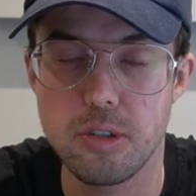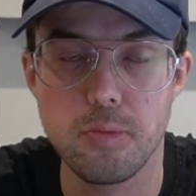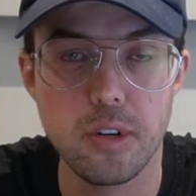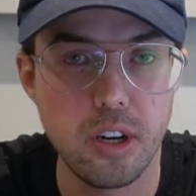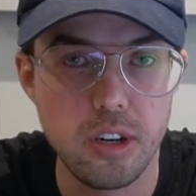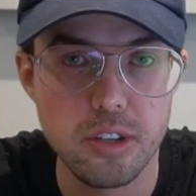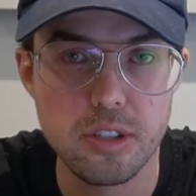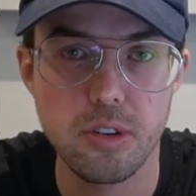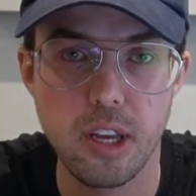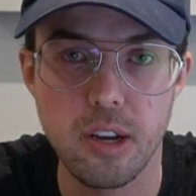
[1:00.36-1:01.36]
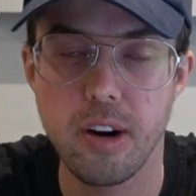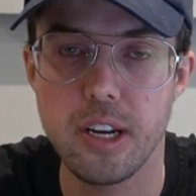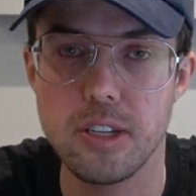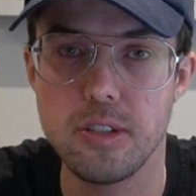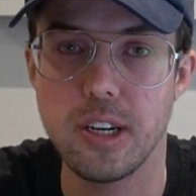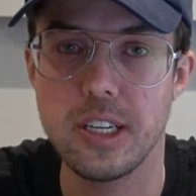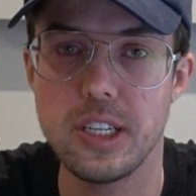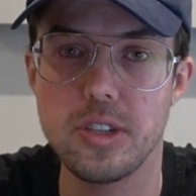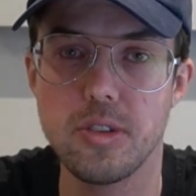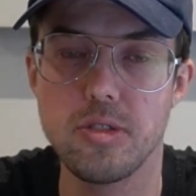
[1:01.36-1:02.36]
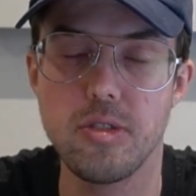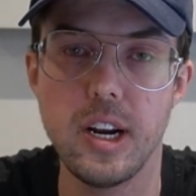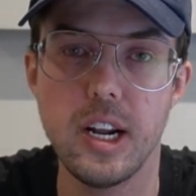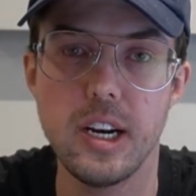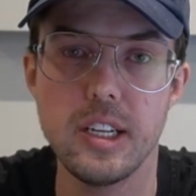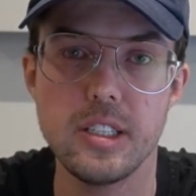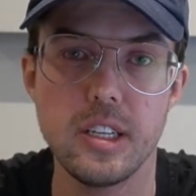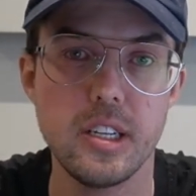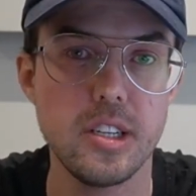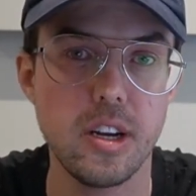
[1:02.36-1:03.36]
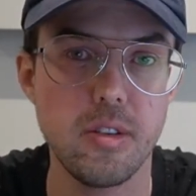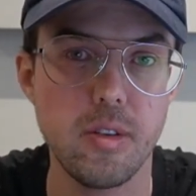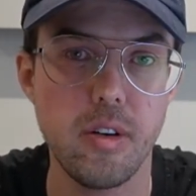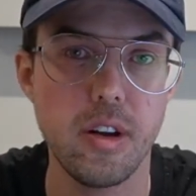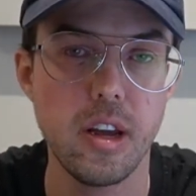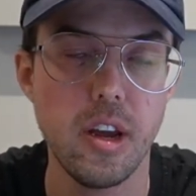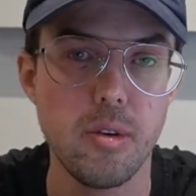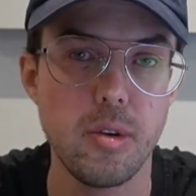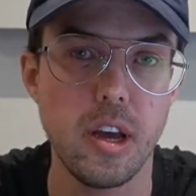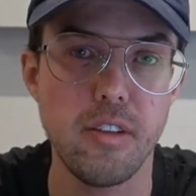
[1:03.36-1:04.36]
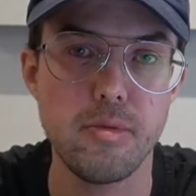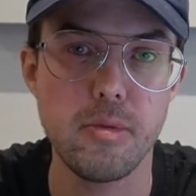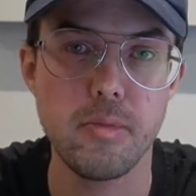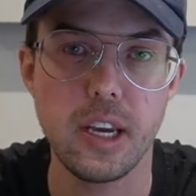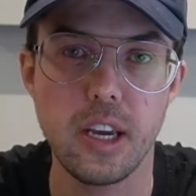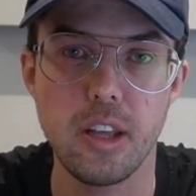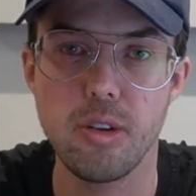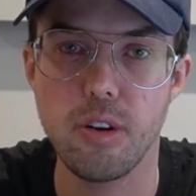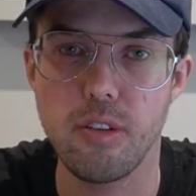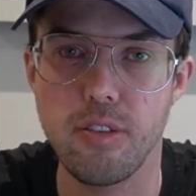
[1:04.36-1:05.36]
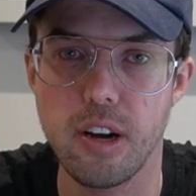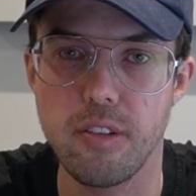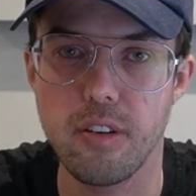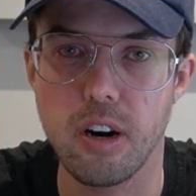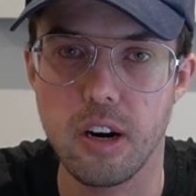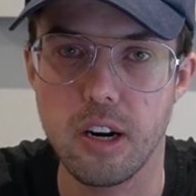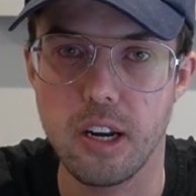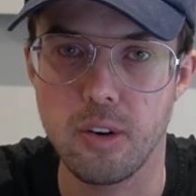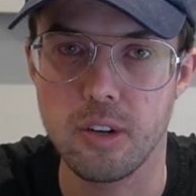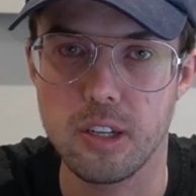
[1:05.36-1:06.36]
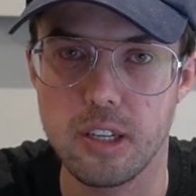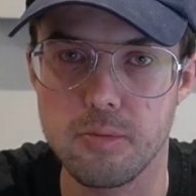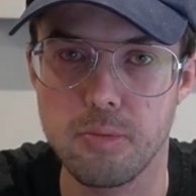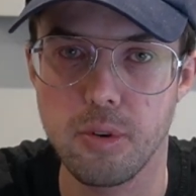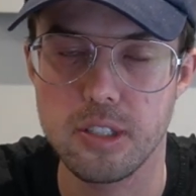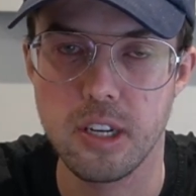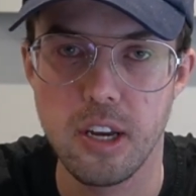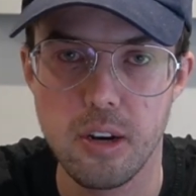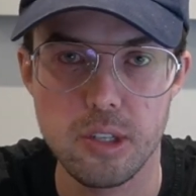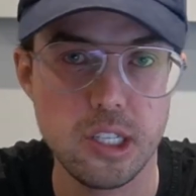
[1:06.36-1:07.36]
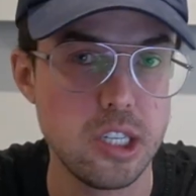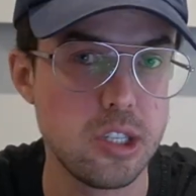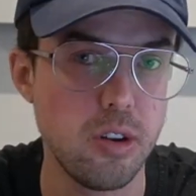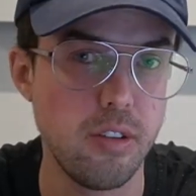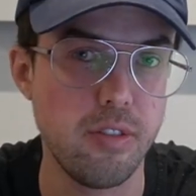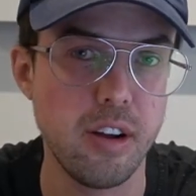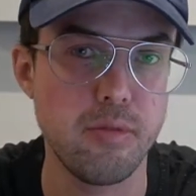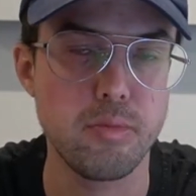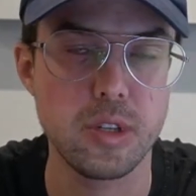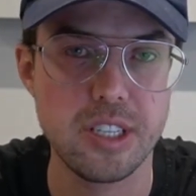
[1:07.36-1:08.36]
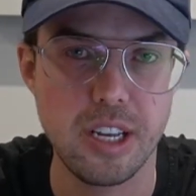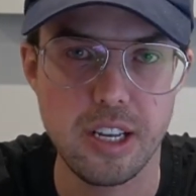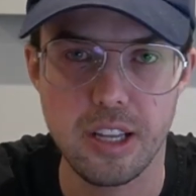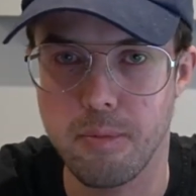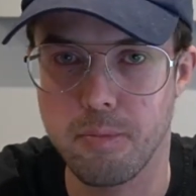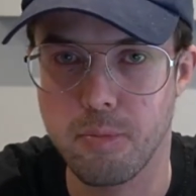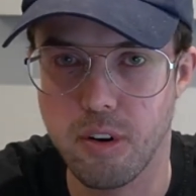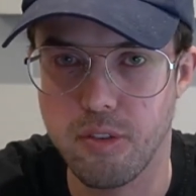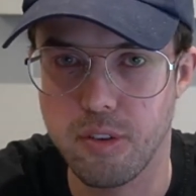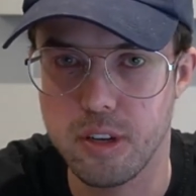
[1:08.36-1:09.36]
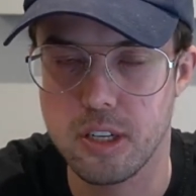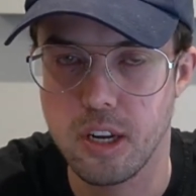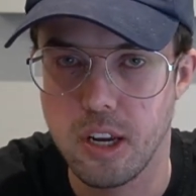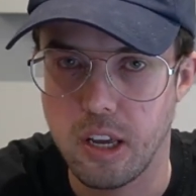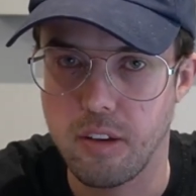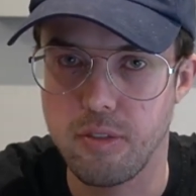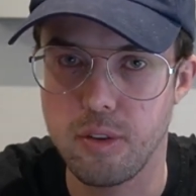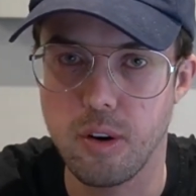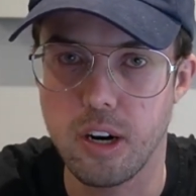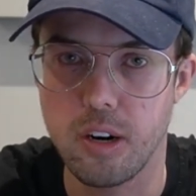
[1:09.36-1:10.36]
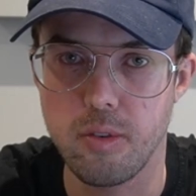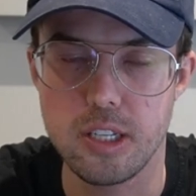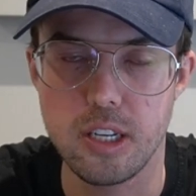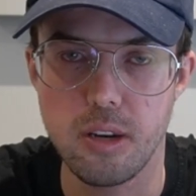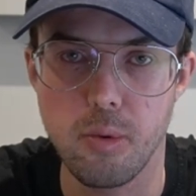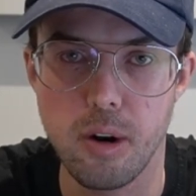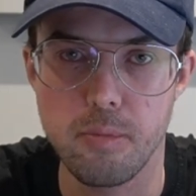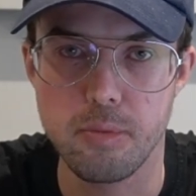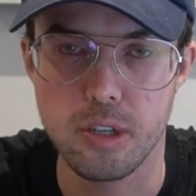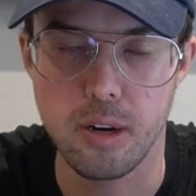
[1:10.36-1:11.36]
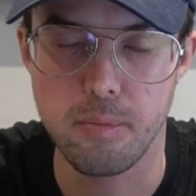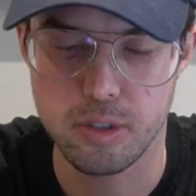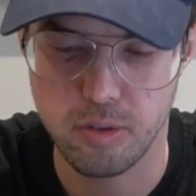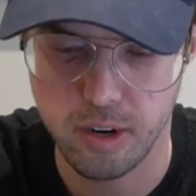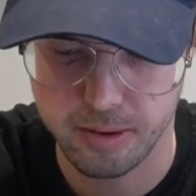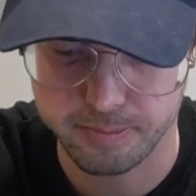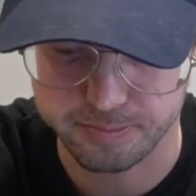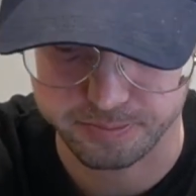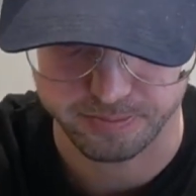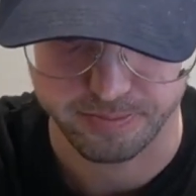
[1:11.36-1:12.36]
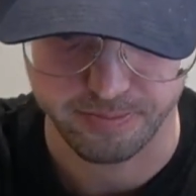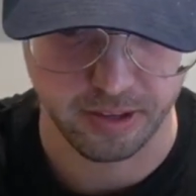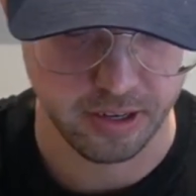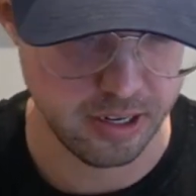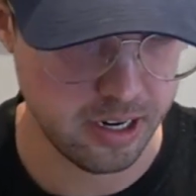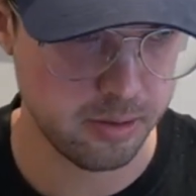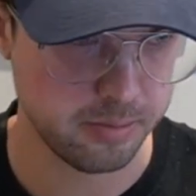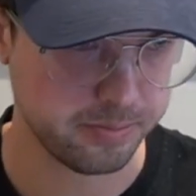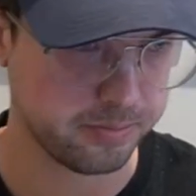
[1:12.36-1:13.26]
but also can grant you additional trade ideas. And in January, we have been making 35R on this point, which is 35% in profits if you are risking 1% per trade. Now,